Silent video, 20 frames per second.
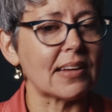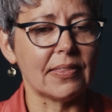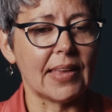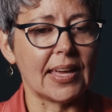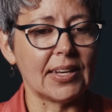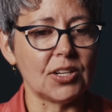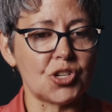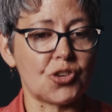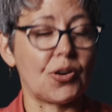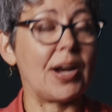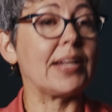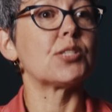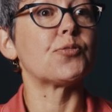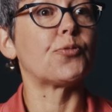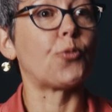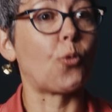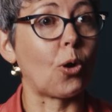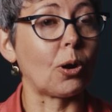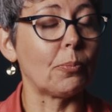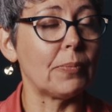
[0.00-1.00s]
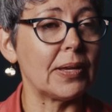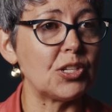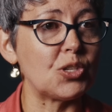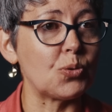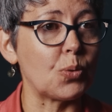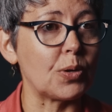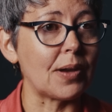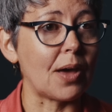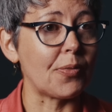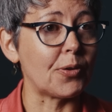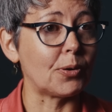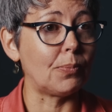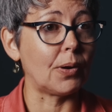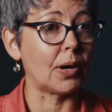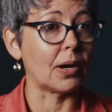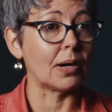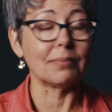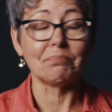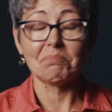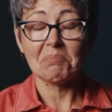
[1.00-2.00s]
and then transform into another
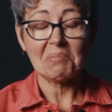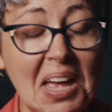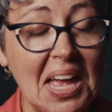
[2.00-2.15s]
bird.